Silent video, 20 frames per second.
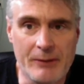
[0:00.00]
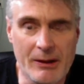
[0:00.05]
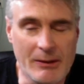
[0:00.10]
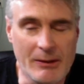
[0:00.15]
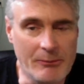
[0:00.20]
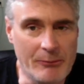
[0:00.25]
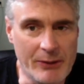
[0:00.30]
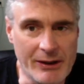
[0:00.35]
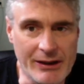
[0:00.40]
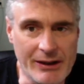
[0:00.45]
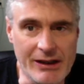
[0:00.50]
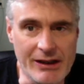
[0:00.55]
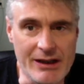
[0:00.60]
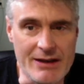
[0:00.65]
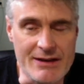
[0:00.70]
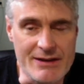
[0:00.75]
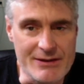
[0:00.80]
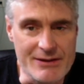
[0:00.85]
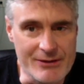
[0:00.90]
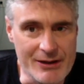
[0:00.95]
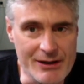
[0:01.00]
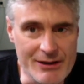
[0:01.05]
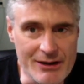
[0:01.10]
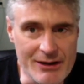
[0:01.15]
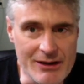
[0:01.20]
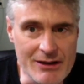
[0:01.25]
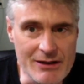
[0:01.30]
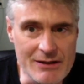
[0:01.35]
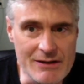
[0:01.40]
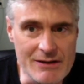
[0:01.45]
But again, Stray
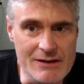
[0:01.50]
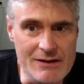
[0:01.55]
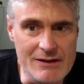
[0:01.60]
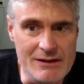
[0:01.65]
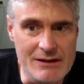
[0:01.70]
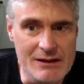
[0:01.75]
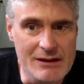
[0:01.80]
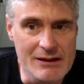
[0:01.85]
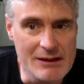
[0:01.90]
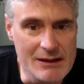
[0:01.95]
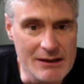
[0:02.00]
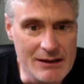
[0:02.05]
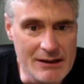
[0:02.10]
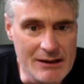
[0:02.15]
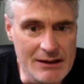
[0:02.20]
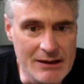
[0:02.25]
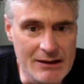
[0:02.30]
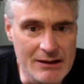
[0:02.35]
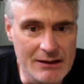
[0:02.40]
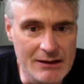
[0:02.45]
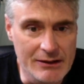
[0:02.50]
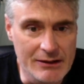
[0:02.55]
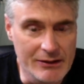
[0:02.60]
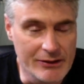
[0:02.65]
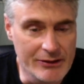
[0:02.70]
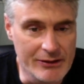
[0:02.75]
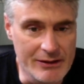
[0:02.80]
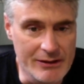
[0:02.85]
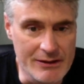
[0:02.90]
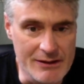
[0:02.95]
Dogs,
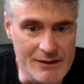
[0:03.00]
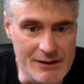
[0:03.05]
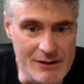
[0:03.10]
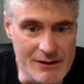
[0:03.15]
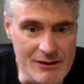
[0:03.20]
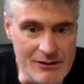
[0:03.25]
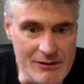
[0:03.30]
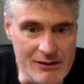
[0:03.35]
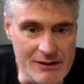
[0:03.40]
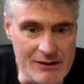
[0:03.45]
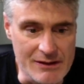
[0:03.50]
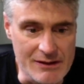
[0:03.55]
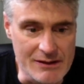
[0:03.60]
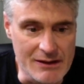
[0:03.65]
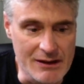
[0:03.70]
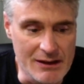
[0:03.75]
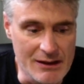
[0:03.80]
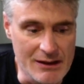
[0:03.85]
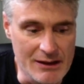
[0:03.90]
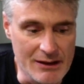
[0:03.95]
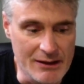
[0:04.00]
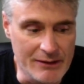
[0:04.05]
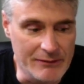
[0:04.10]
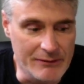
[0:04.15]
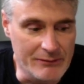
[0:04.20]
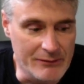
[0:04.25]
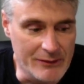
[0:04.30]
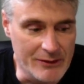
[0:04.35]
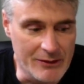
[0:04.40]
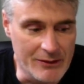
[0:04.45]
great series.
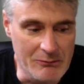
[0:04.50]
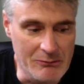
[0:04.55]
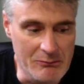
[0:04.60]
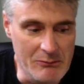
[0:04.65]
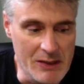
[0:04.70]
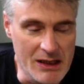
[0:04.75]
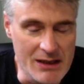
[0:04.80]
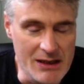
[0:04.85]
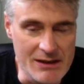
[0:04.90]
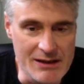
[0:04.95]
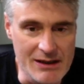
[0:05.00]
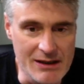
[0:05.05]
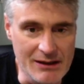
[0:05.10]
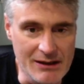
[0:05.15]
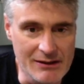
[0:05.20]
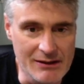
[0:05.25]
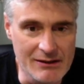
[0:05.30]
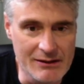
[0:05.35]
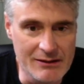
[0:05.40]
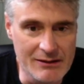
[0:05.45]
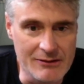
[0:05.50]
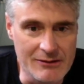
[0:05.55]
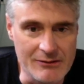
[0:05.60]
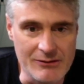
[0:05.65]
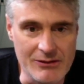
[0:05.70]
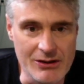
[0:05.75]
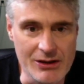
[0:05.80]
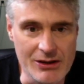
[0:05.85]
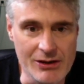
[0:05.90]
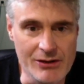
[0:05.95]
May take
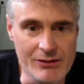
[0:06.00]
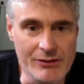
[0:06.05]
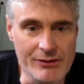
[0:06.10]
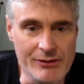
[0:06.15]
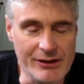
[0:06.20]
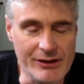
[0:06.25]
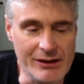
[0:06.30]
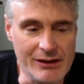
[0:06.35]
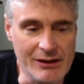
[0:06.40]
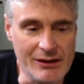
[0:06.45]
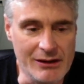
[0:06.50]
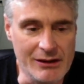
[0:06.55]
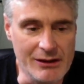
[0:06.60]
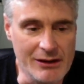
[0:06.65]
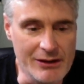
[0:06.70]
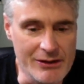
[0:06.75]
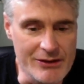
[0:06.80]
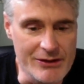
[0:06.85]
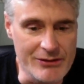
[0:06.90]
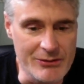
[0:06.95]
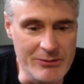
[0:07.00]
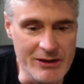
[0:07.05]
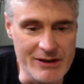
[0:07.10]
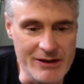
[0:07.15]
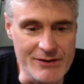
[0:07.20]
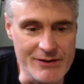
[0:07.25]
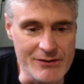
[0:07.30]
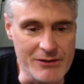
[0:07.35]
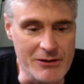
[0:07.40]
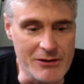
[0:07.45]
the industry by
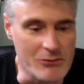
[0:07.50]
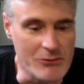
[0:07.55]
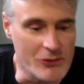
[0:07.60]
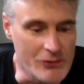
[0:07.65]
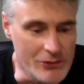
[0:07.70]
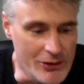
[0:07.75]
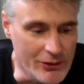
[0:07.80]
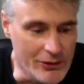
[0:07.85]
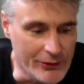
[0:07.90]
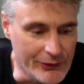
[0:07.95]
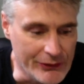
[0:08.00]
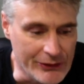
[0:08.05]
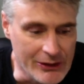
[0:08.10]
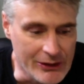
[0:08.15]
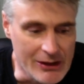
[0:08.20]
storm. Who knows?